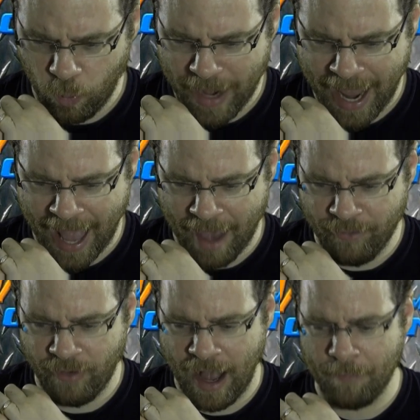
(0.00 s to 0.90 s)
we
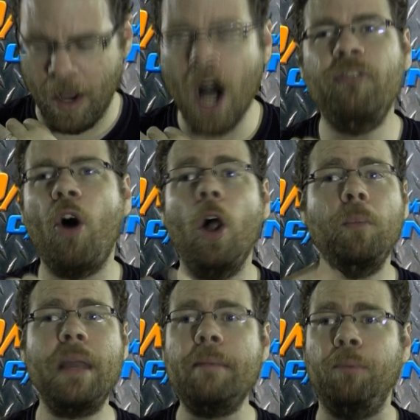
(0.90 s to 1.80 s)
have of
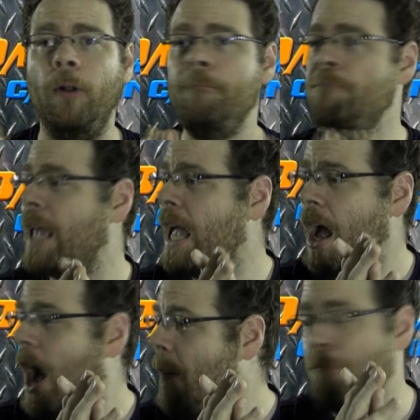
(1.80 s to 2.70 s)
all people,
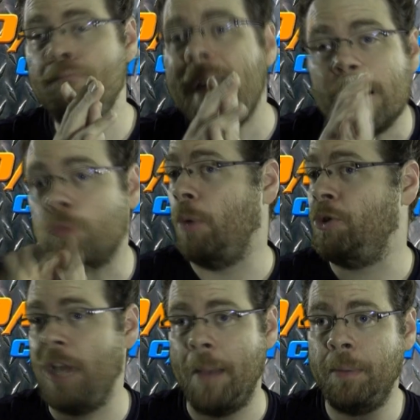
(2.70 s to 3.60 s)

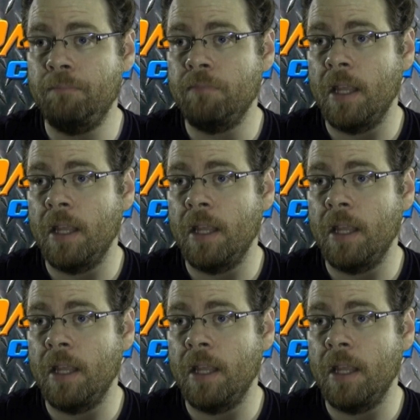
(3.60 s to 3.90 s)
Microchip.